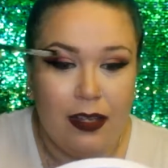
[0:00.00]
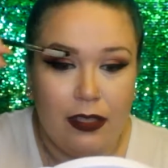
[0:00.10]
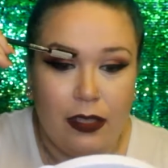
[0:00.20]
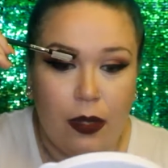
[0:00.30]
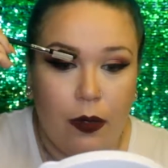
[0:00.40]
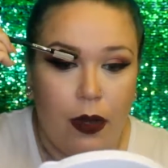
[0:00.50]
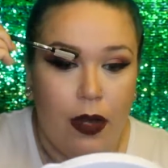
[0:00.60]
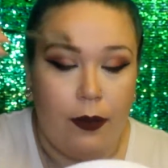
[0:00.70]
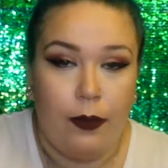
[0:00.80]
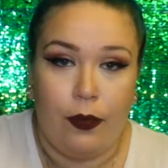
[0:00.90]
So
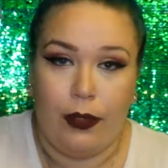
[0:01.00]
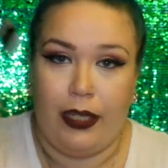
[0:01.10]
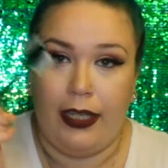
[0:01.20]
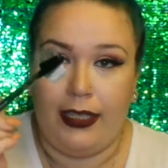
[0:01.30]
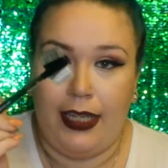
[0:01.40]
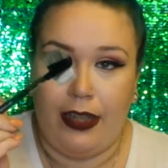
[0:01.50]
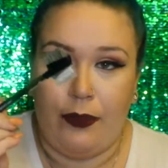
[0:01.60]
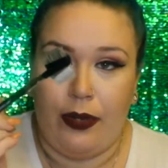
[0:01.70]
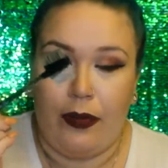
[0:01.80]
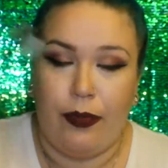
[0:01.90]
we're going to take the
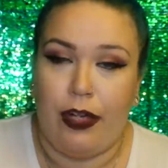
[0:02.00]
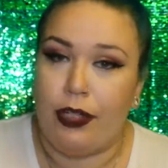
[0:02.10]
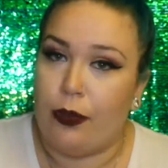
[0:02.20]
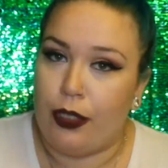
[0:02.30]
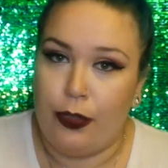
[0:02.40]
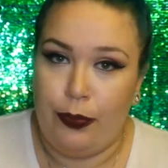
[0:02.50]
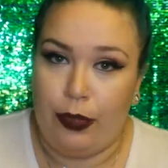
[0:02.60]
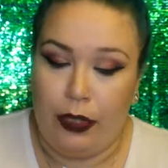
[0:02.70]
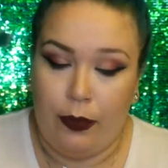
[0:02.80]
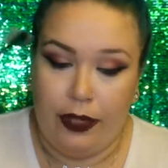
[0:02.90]
brow brush or
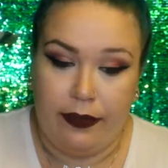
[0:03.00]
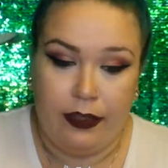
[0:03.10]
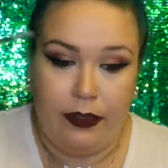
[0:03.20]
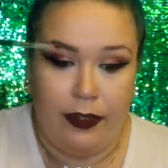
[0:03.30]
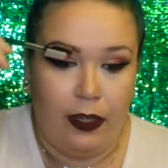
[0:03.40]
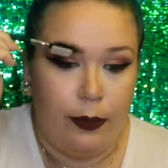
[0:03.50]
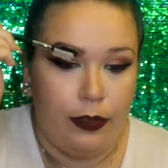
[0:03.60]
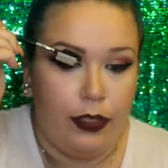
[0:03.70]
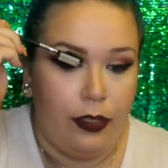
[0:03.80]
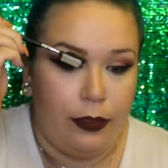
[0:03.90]
spoolie, whatever's available
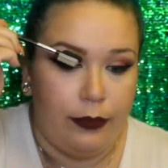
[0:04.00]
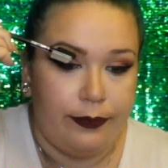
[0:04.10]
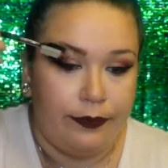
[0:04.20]
to you.